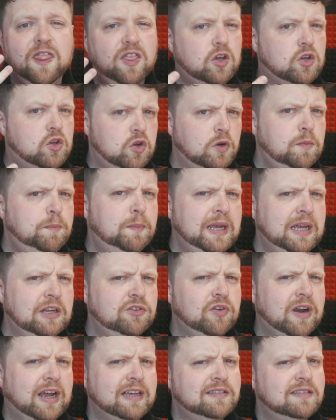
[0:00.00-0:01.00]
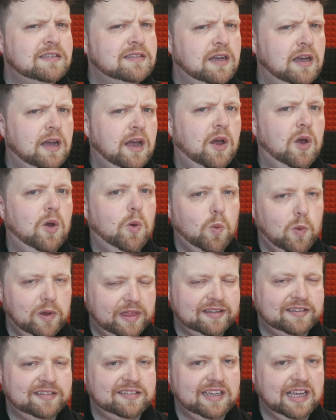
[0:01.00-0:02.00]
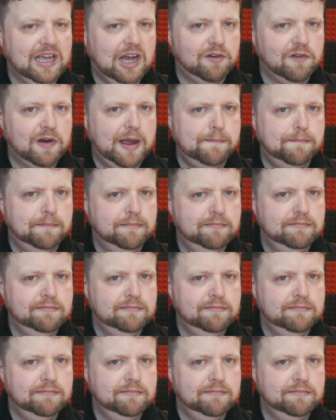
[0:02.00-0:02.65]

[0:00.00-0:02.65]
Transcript: that could be addressed with a CRM.